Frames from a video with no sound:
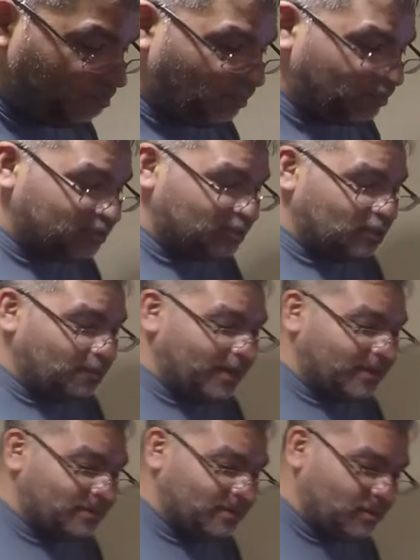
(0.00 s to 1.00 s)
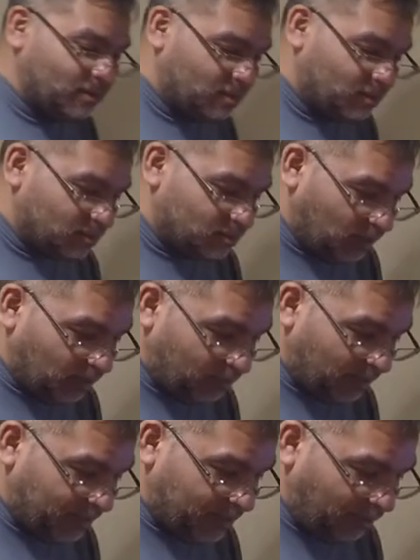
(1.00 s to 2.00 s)
ports in the back of
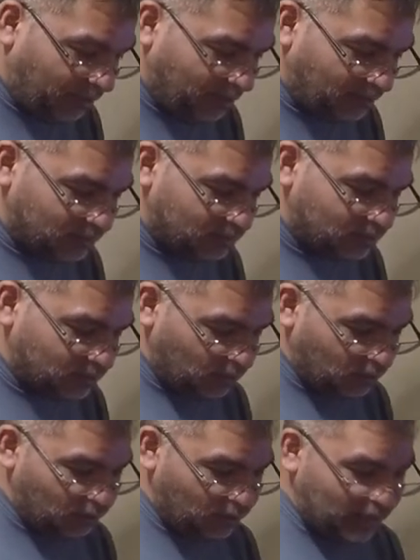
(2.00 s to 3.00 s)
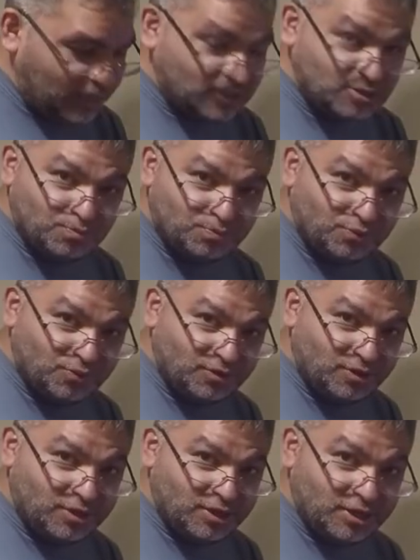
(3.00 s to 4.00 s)
my car. So that's
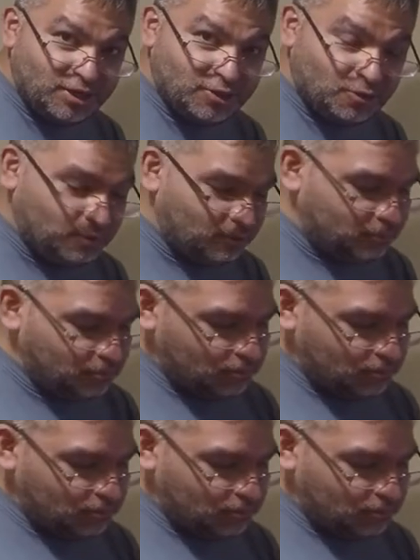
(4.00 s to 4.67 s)
pretty cool.